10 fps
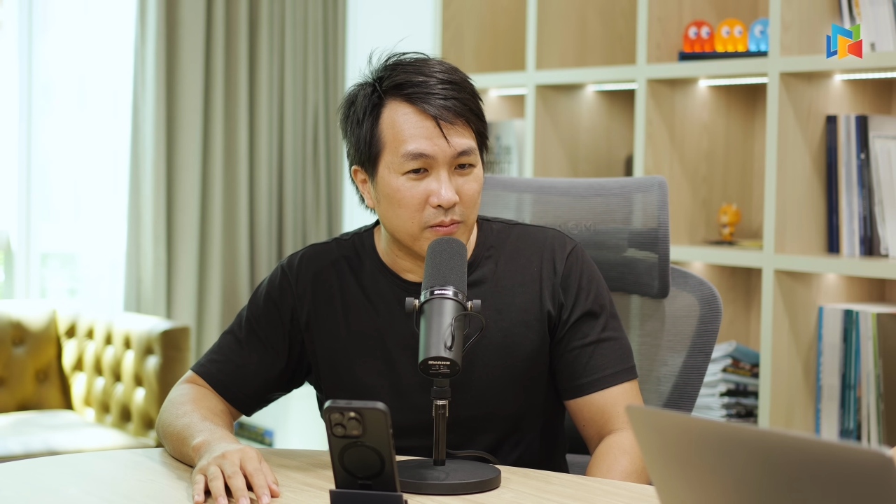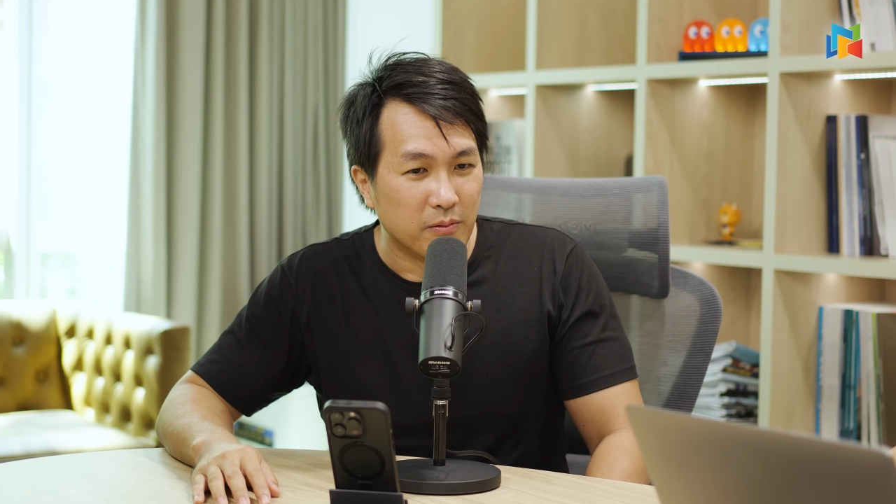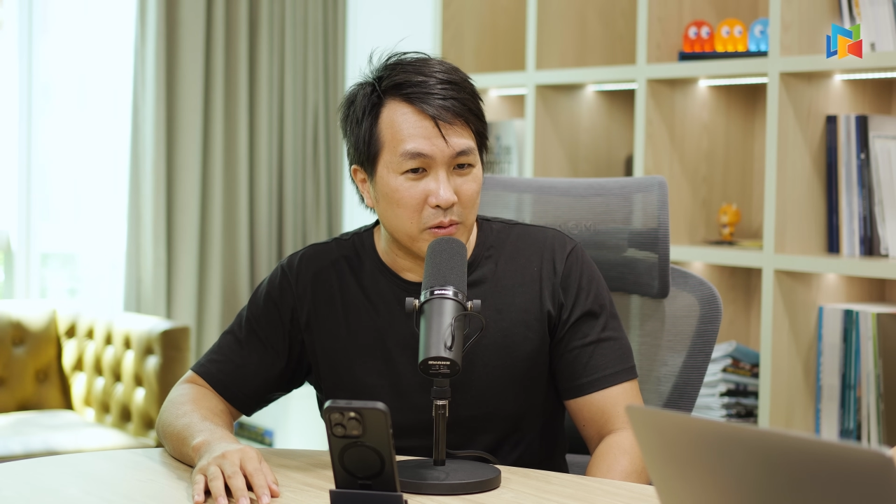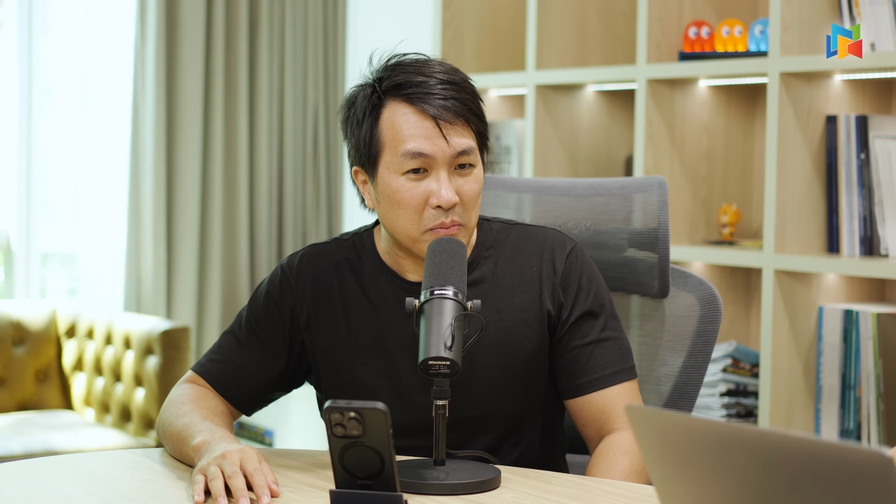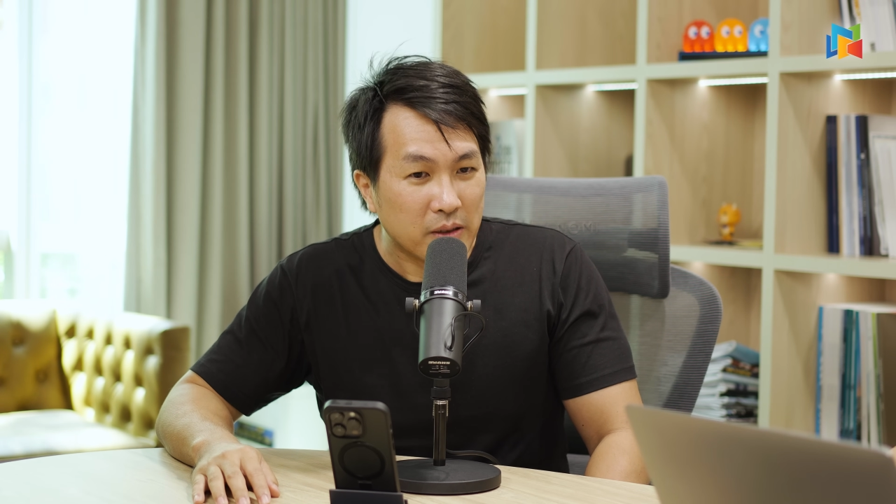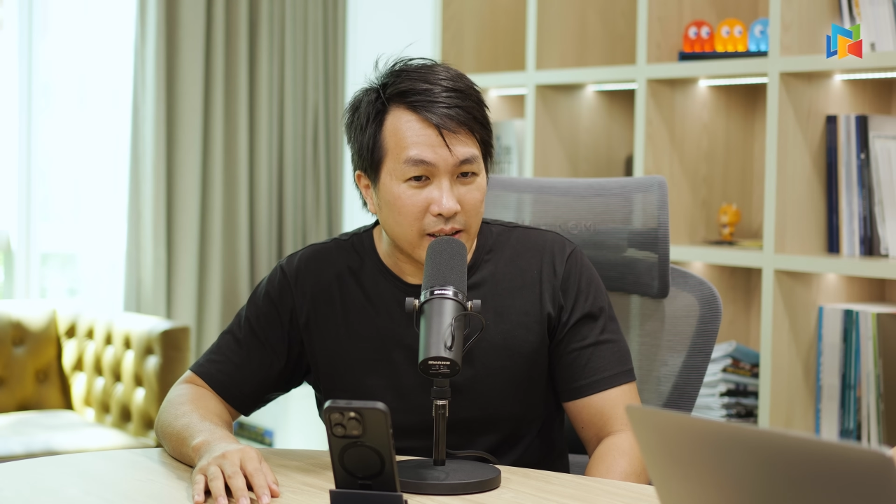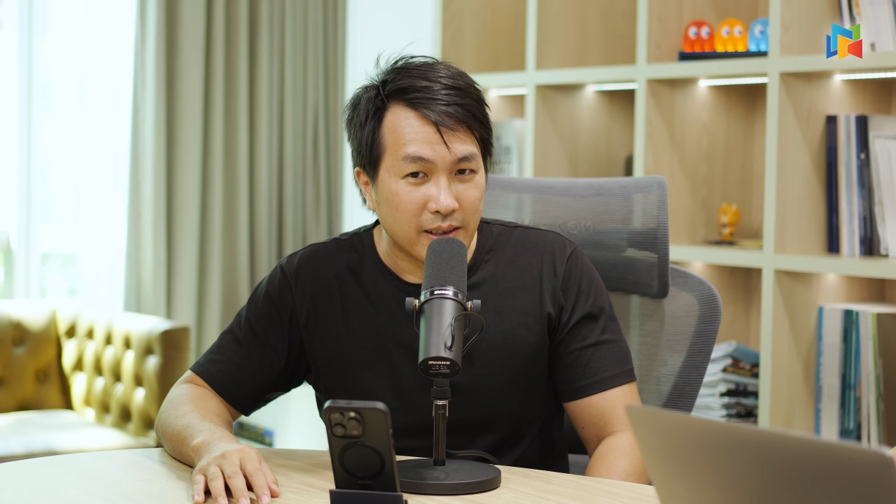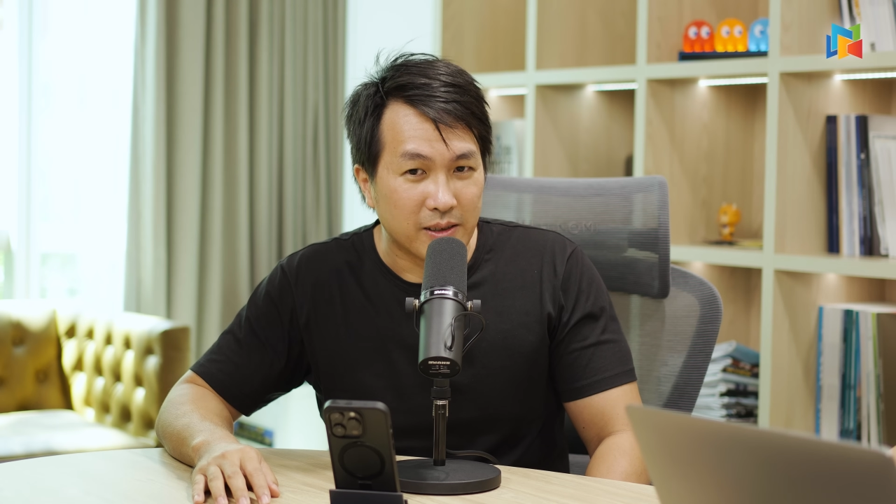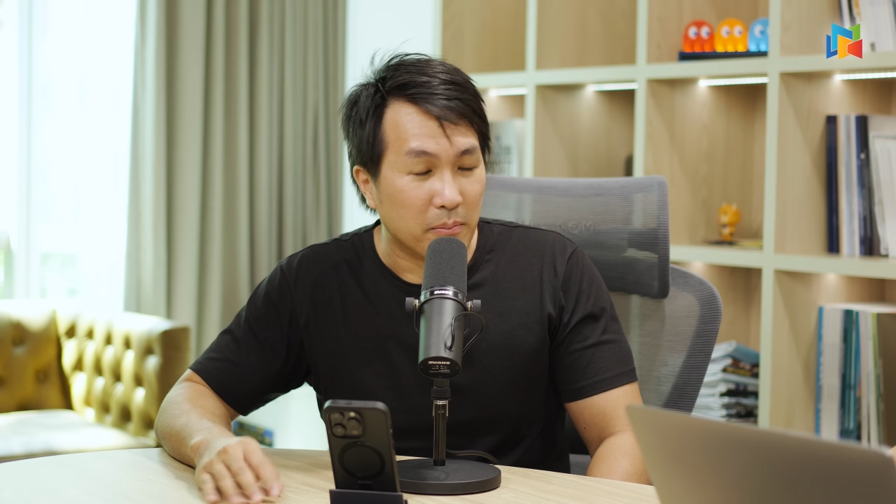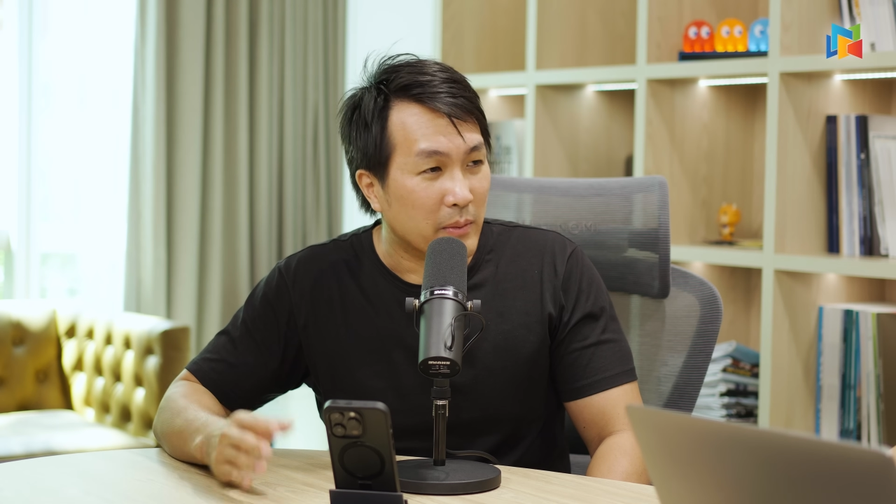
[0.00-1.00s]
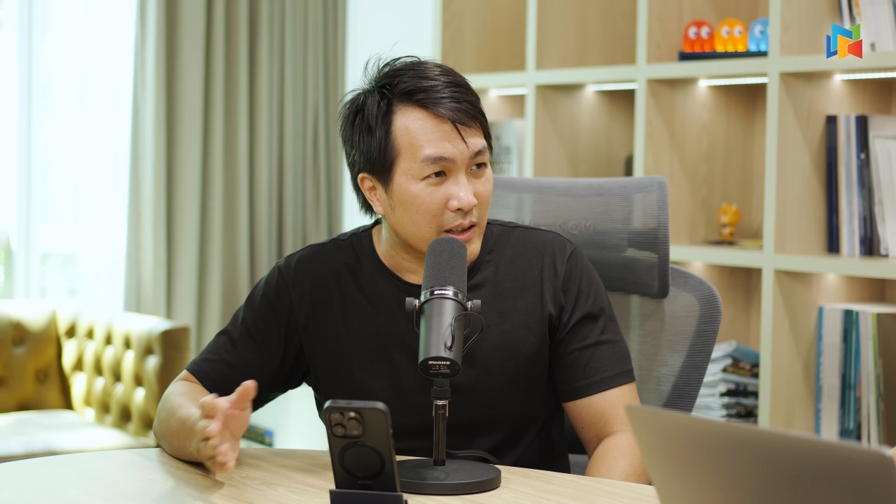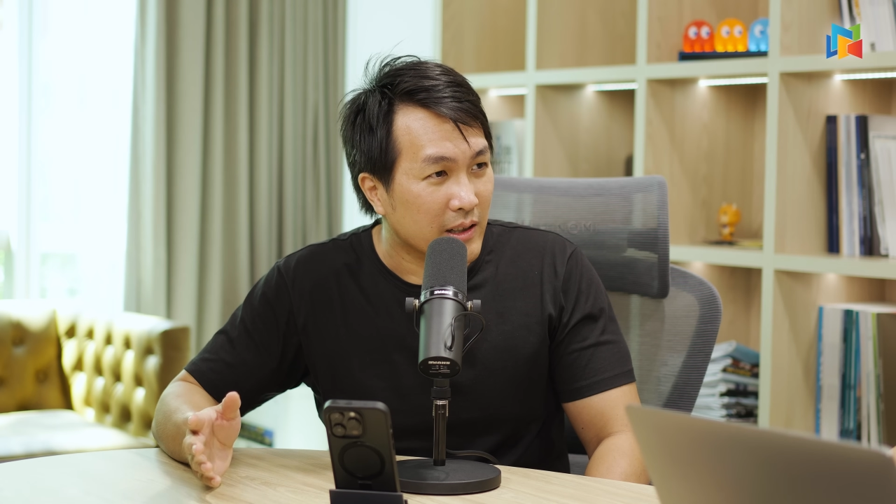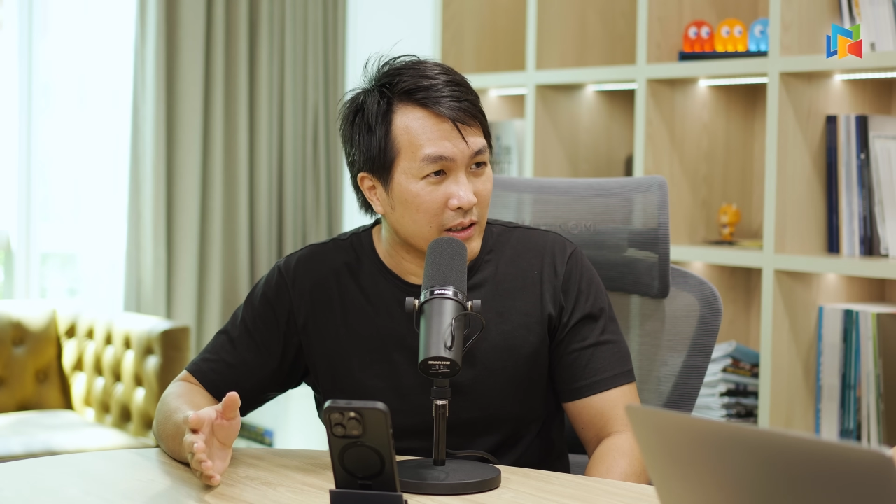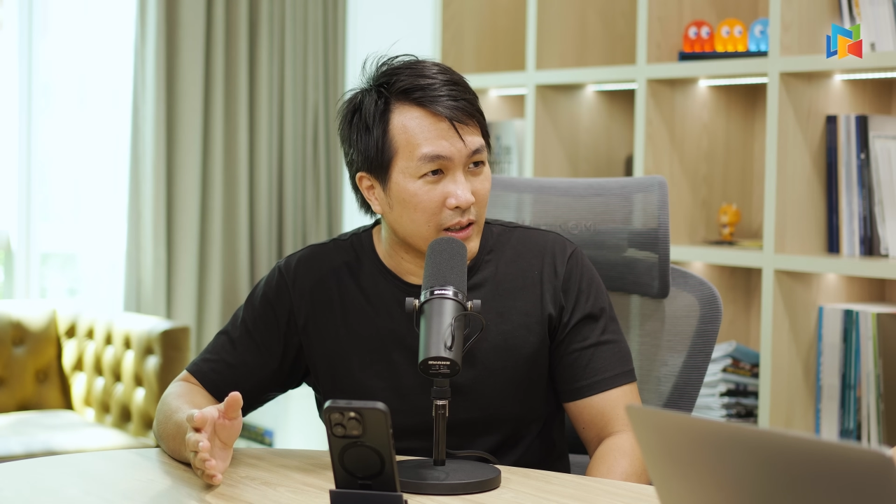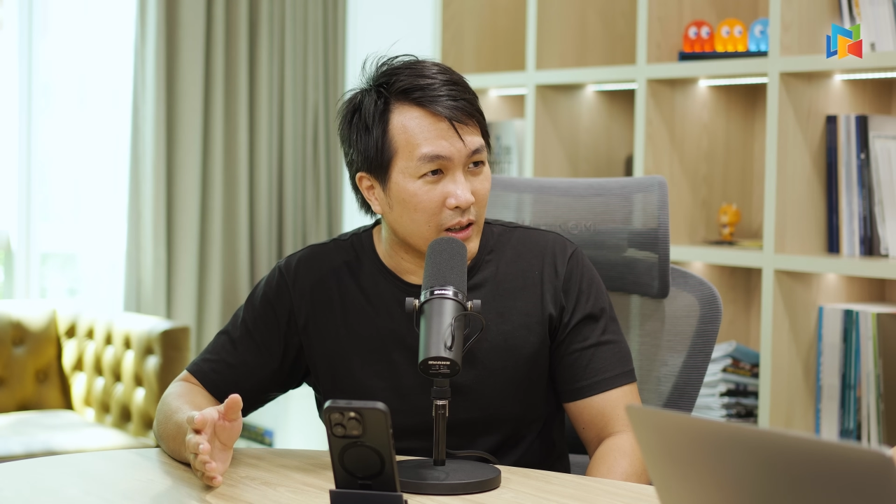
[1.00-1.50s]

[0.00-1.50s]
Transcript: replace money,